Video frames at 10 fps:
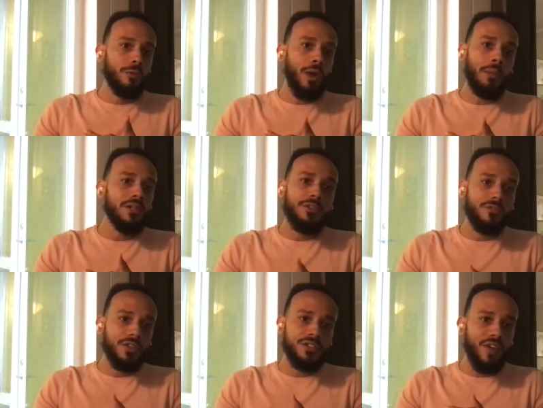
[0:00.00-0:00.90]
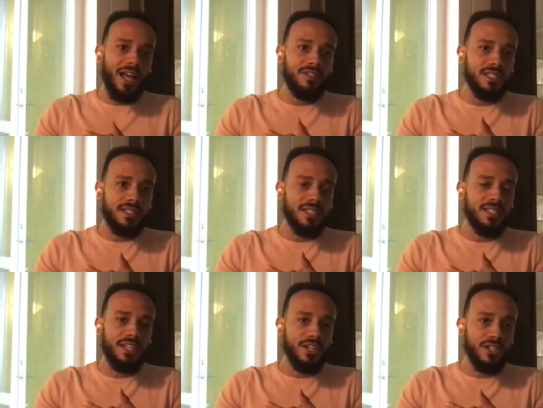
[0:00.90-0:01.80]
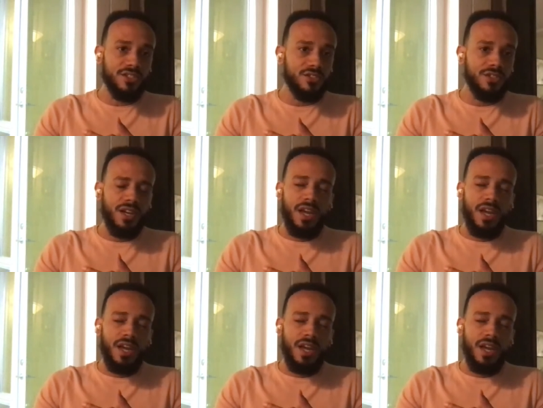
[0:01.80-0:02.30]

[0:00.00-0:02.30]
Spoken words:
for probably the first 5 to 6 years,